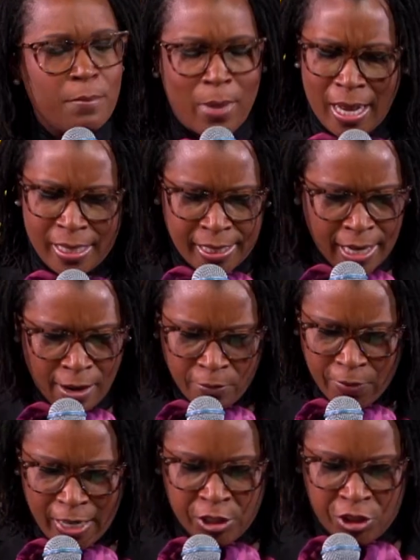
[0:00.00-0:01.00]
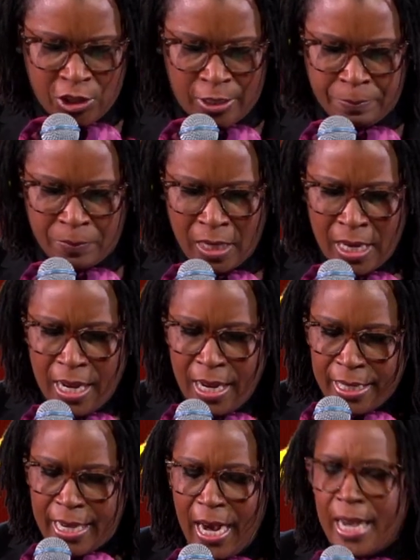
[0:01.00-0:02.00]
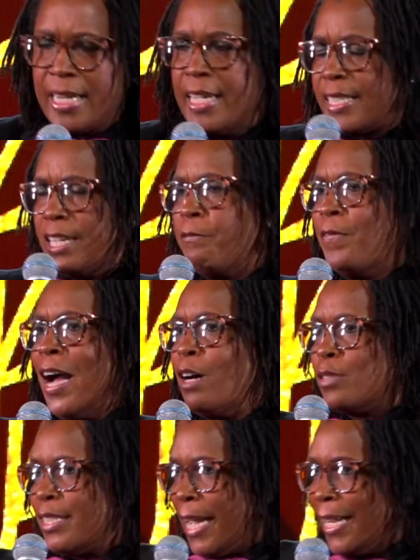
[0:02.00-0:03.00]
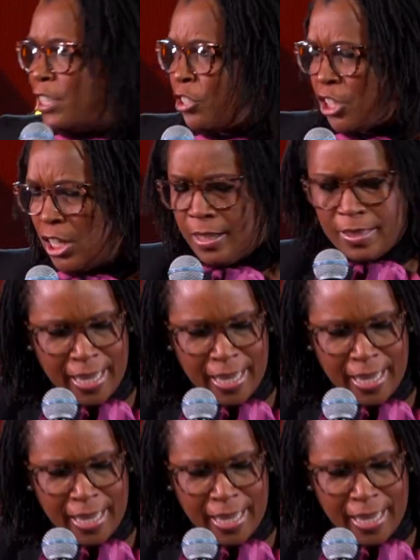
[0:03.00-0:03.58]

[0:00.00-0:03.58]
my salvation. God is the foundation